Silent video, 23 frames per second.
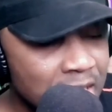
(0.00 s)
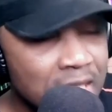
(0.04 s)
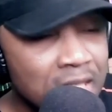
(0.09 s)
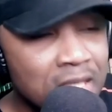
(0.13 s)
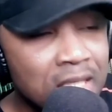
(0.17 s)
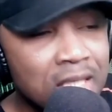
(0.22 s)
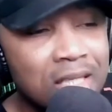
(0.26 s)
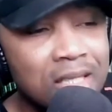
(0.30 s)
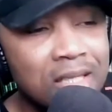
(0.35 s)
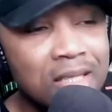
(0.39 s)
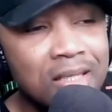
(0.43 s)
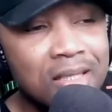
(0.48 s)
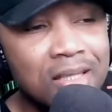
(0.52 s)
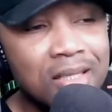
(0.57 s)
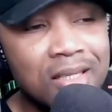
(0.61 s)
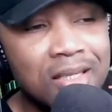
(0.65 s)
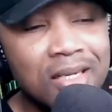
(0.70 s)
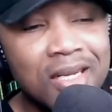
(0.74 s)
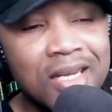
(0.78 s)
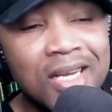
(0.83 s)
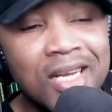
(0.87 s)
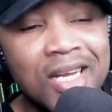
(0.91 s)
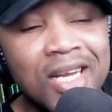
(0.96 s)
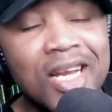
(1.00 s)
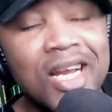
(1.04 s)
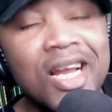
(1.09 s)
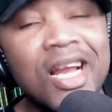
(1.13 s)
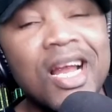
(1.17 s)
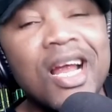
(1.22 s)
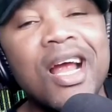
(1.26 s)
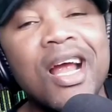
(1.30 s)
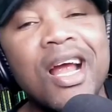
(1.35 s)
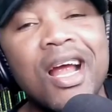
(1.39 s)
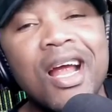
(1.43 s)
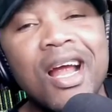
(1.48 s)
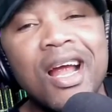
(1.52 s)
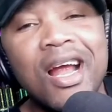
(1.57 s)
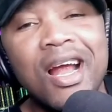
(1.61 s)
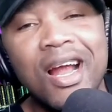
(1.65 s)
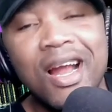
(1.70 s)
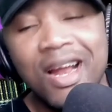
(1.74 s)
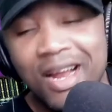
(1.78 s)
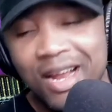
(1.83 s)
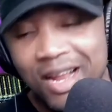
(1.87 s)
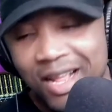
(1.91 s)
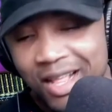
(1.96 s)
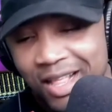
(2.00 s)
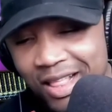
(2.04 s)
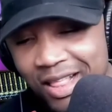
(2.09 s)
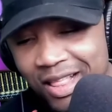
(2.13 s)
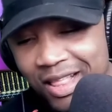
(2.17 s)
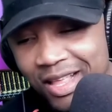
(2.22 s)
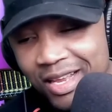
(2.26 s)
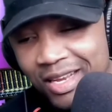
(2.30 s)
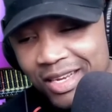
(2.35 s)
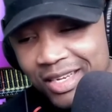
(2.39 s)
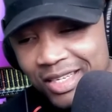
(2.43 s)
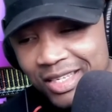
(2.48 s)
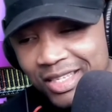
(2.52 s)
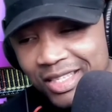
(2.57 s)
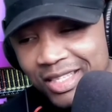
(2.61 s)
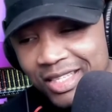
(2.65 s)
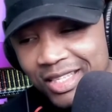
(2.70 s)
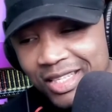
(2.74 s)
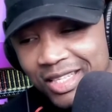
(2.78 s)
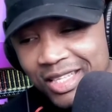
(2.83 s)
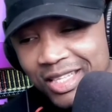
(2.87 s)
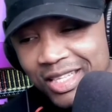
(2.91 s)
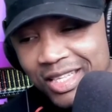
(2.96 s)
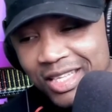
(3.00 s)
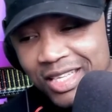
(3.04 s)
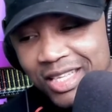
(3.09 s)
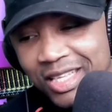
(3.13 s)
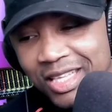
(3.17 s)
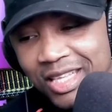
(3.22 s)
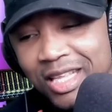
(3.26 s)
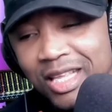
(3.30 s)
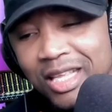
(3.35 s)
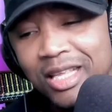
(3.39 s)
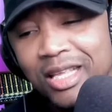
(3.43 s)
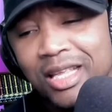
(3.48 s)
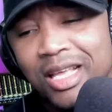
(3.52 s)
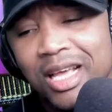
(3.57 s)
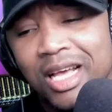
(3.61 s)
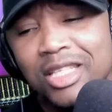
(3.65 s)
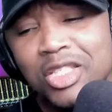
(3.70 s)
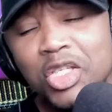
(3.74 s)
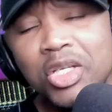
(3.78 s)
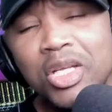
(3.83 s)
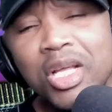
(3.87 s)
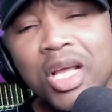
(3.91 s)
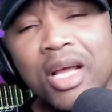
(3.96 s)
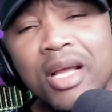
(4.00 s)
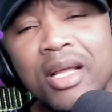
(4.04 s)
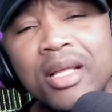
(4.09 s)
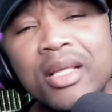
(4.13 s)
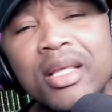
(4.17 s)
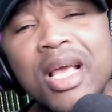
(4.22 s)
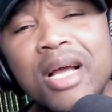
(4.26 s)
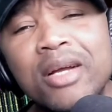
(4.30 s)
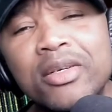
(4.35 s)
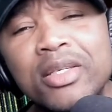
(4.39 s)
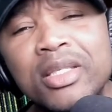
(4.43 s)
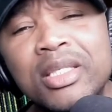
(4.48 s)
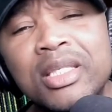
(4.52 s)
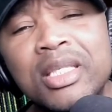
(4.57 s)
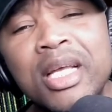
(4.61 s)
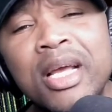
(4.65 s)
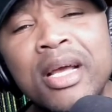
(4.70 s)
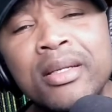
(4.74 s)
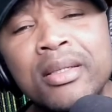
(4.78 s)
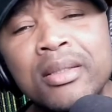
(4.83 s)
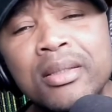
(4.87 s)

people are gonna always have things to say. Them I say you're biased, are you a pick side?